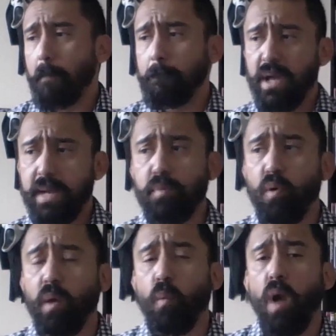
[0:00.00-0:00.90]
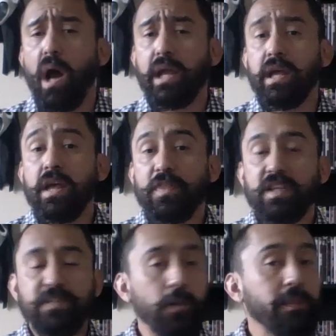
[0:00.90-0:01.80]
pinpoint why
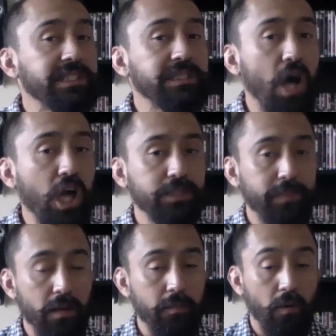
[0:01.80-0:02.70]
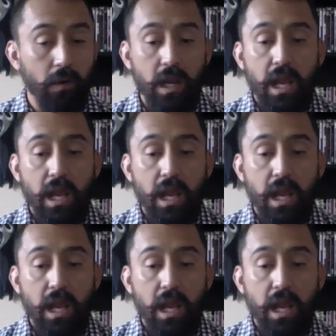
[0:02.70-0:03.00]
this film isn't talked about more.